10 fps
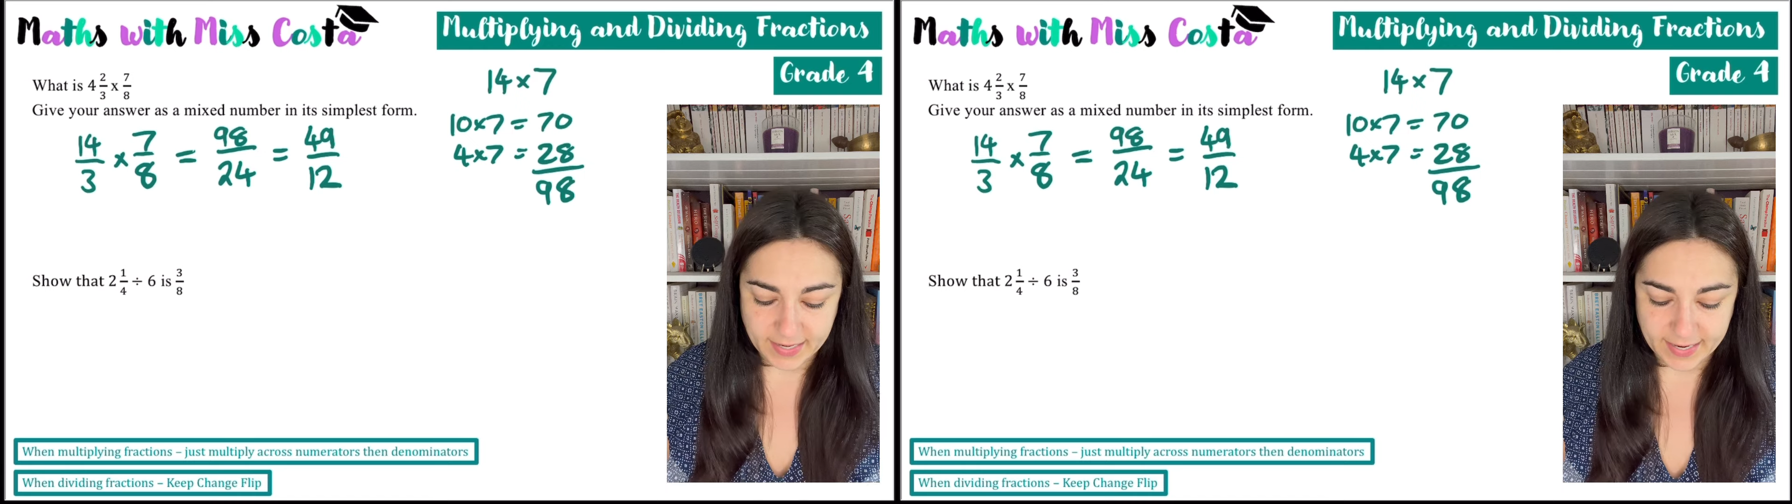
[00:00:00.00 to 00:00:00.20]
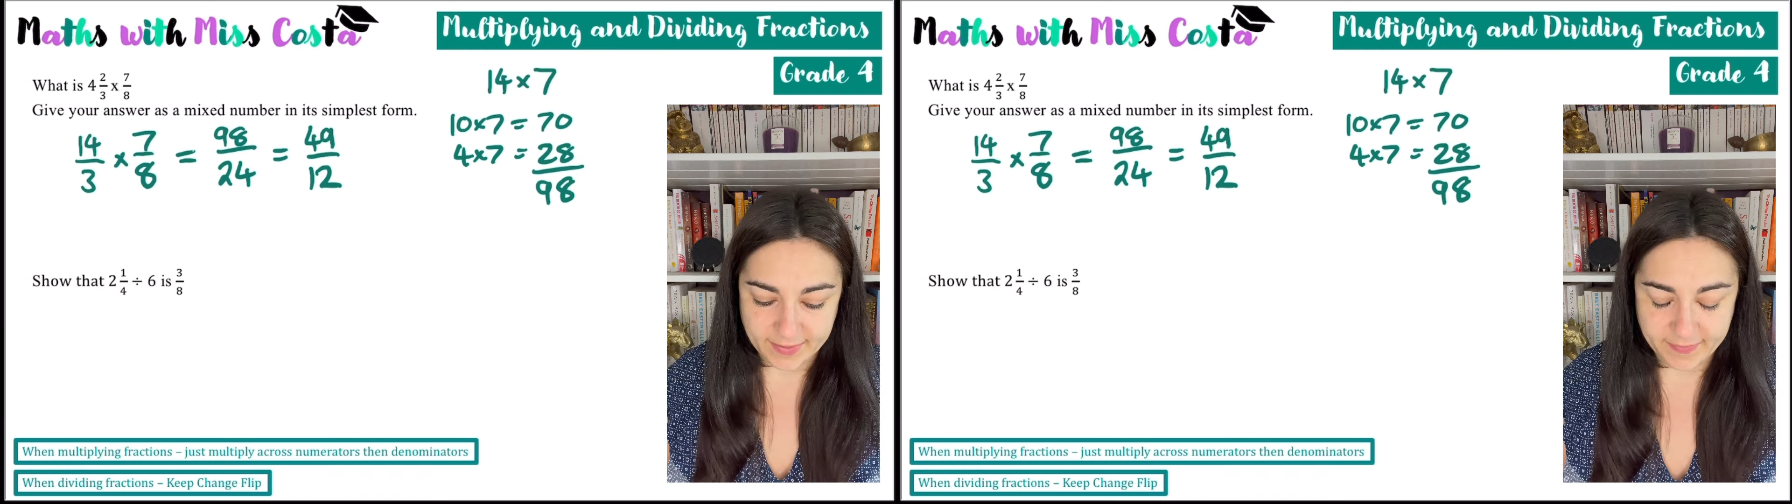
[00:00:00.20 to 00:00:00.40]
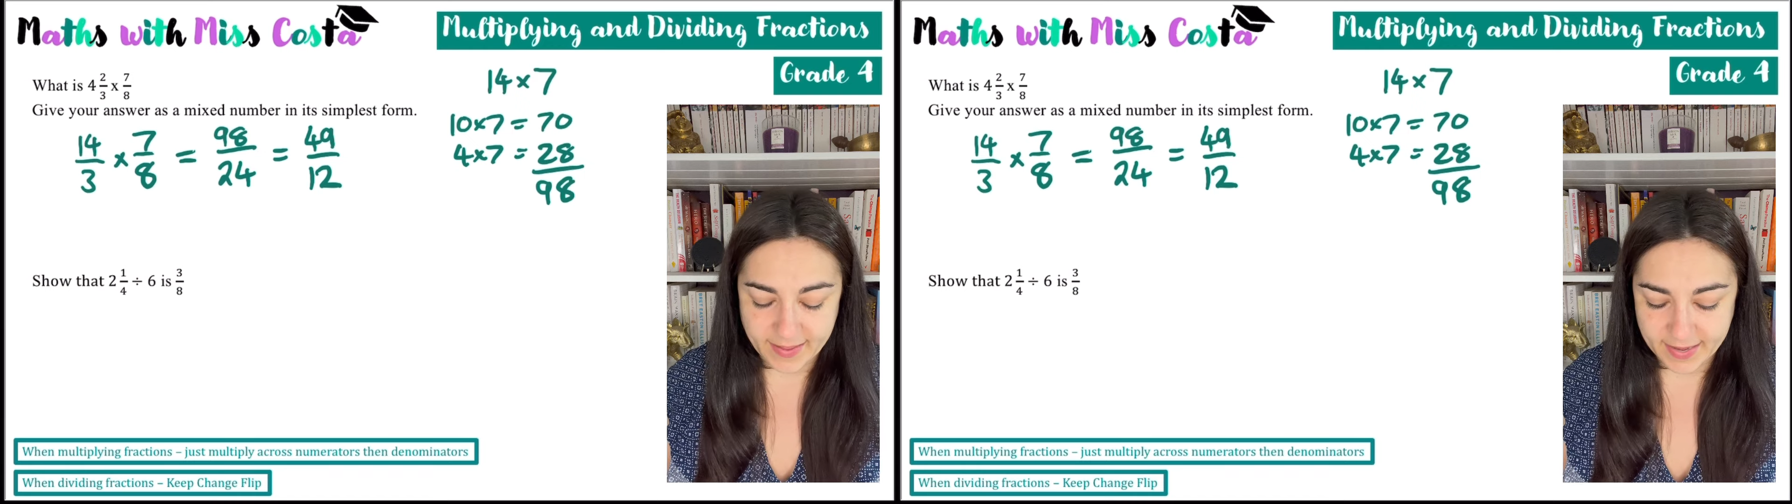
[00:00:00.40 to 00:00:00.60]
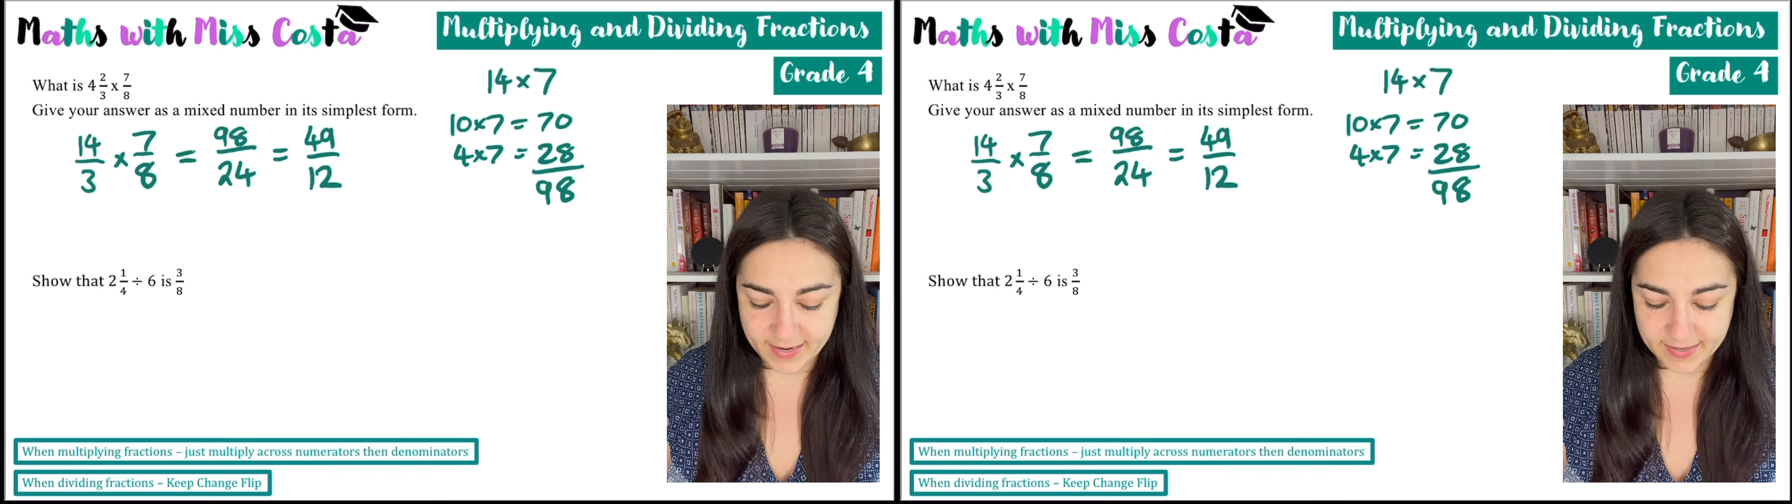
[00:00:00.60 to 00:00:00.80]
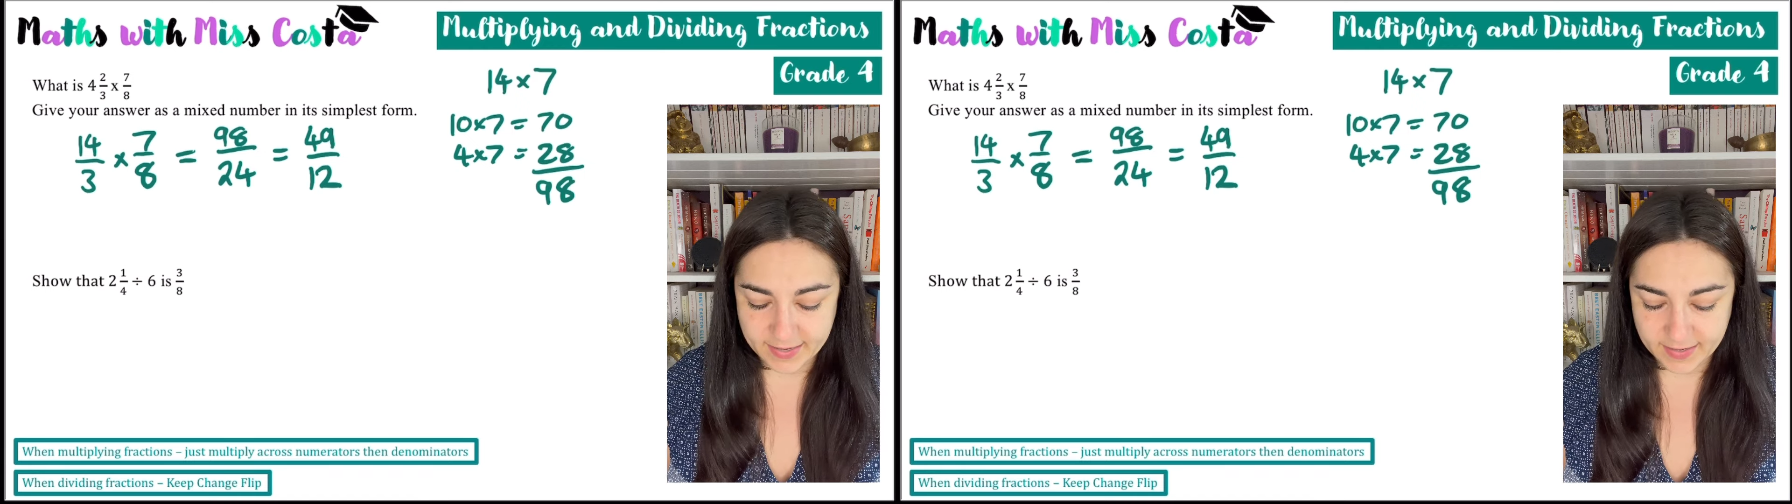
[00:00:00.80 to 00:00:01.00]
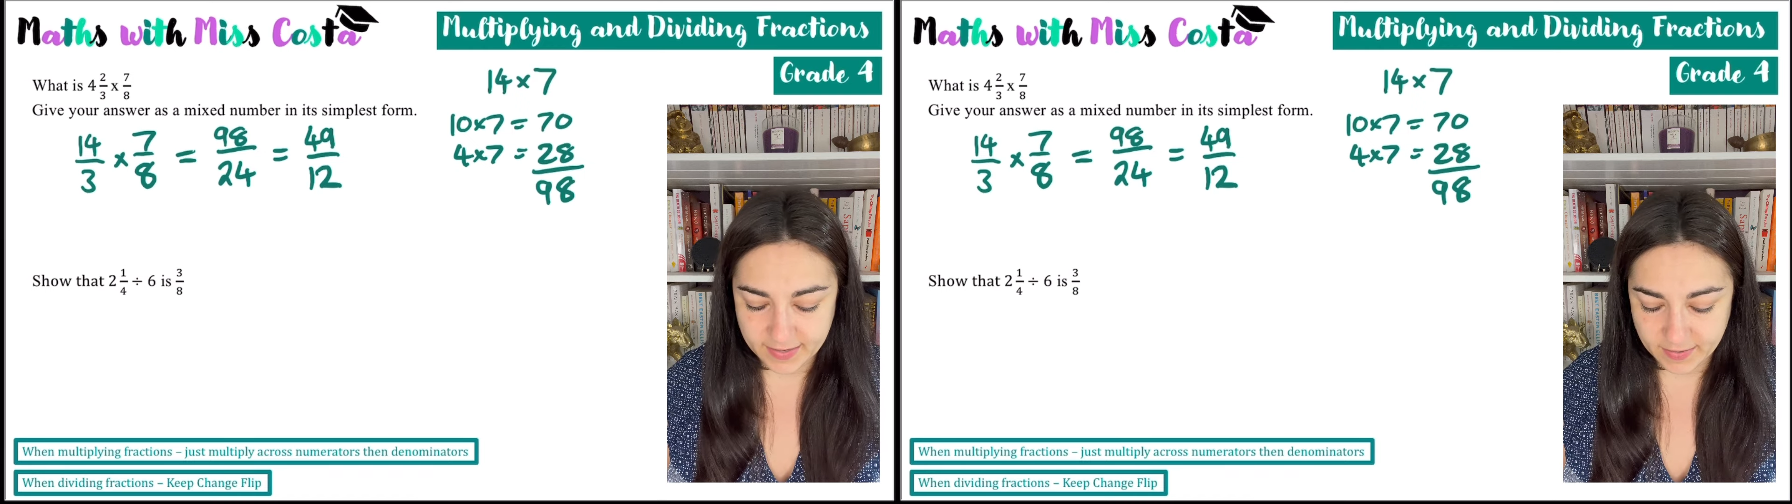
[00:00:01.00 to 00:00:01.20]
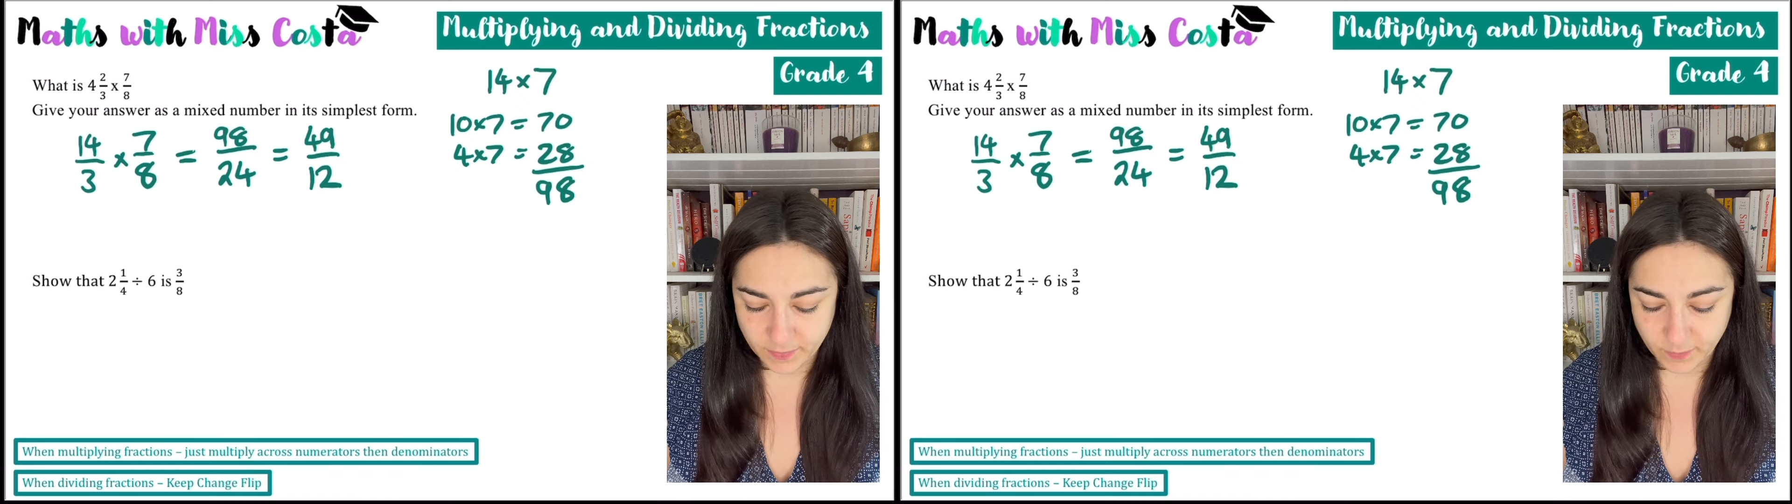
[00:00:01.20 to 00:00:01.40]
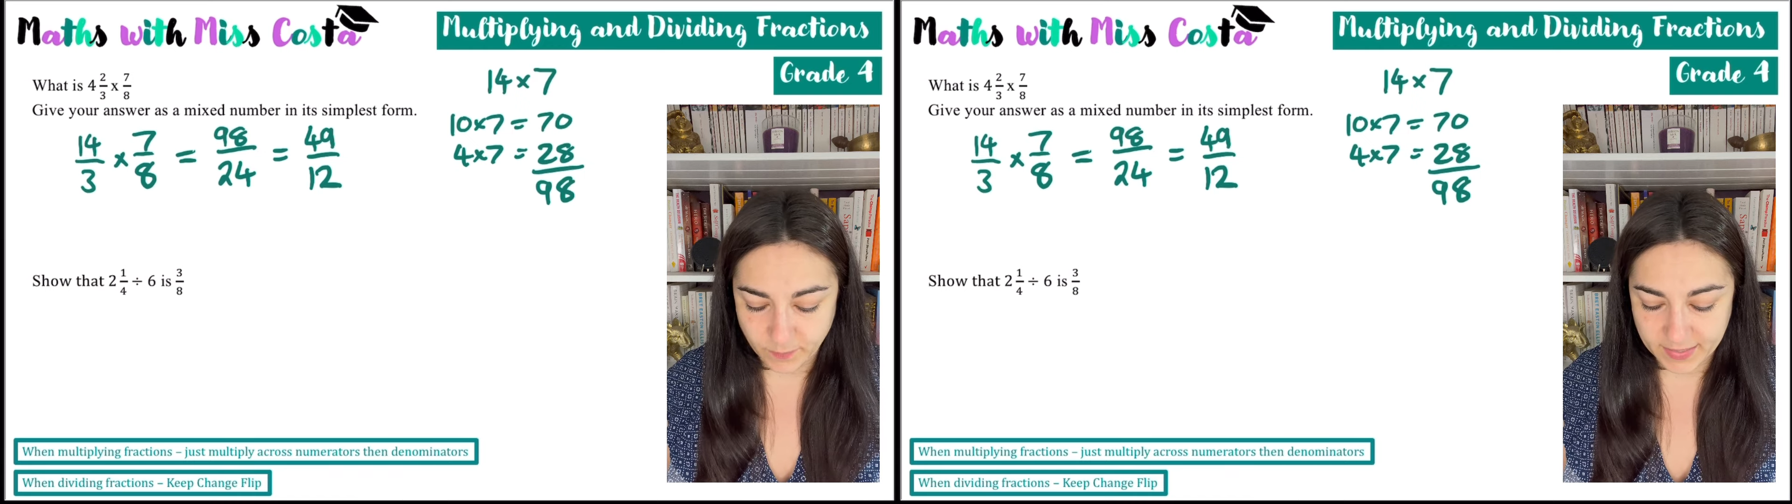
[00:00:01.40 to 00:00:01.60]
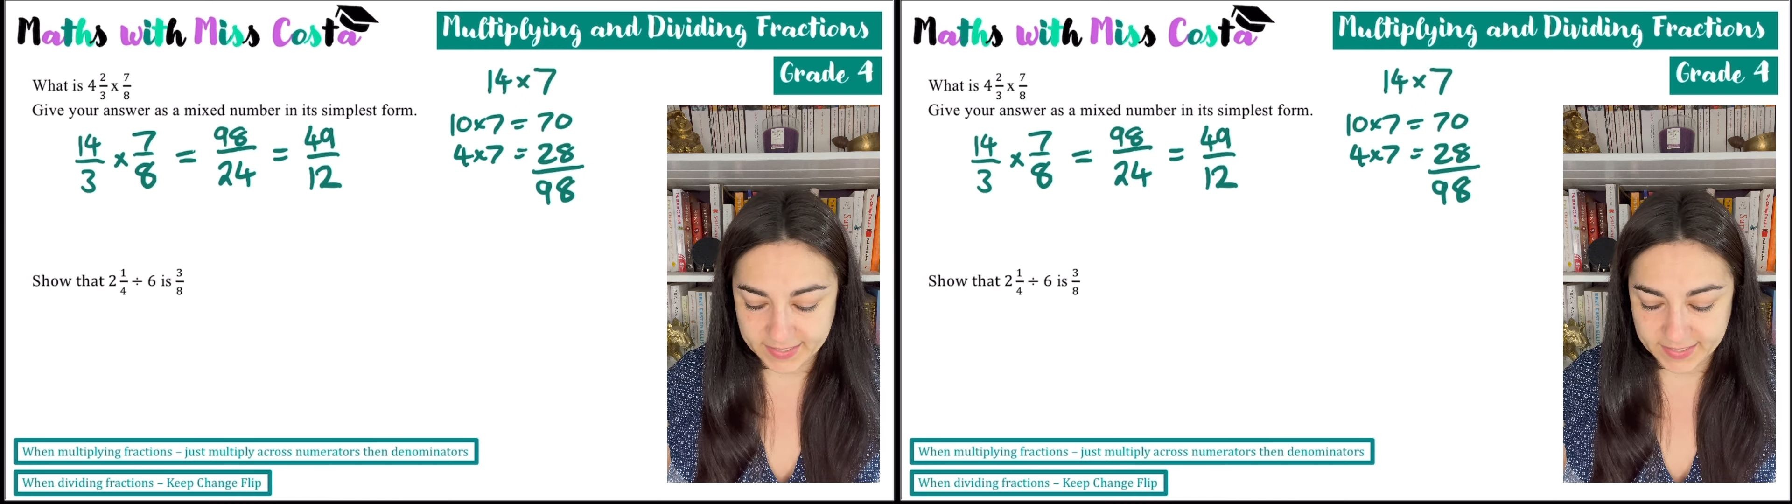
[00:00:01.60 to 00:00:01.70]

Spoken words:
And then we